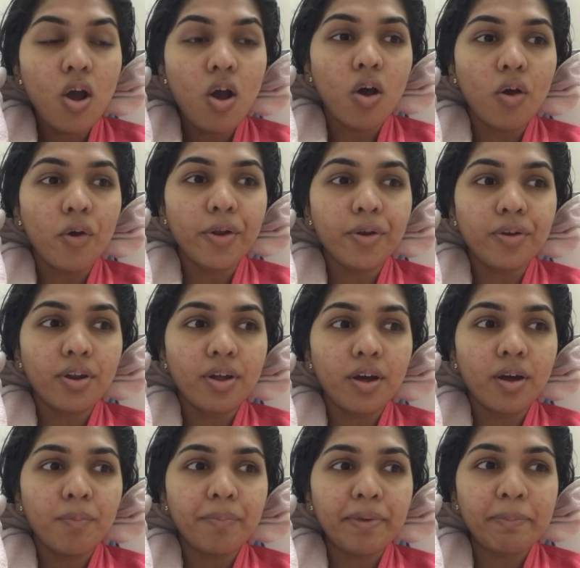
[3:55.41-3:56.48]
or
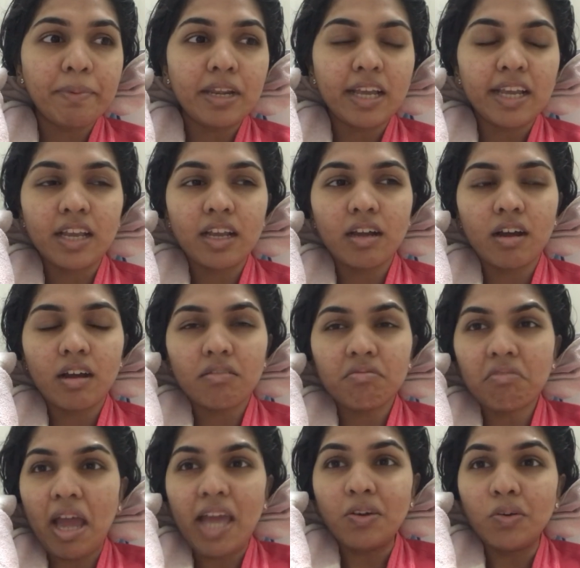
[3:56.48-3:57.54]
maybe like
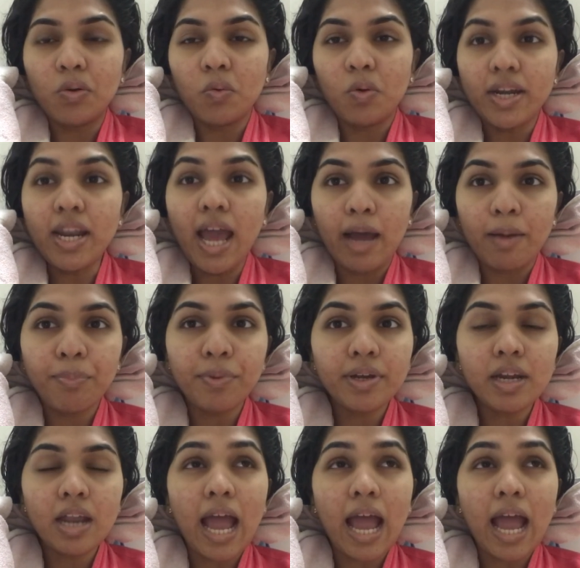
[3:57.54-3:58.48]
I don't know what happened.